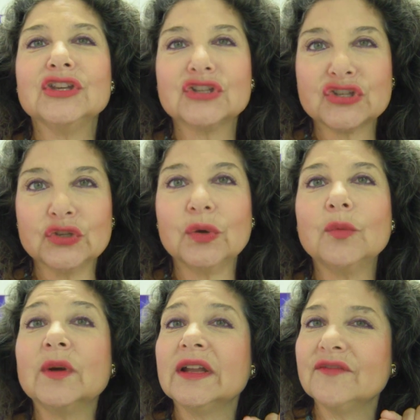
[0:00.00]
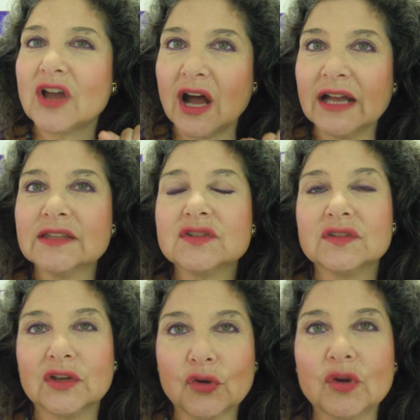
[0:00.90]
Yeshua would have gone to
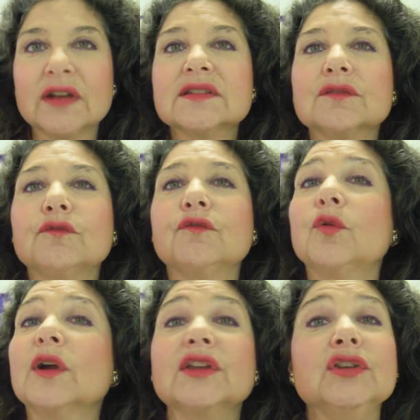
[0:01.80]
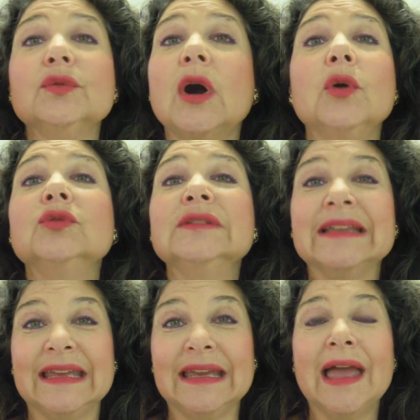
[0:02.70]
the cross for you
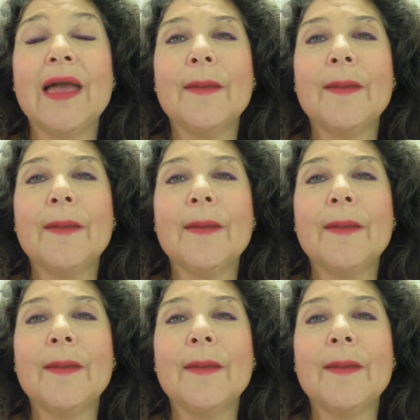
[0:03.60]
only,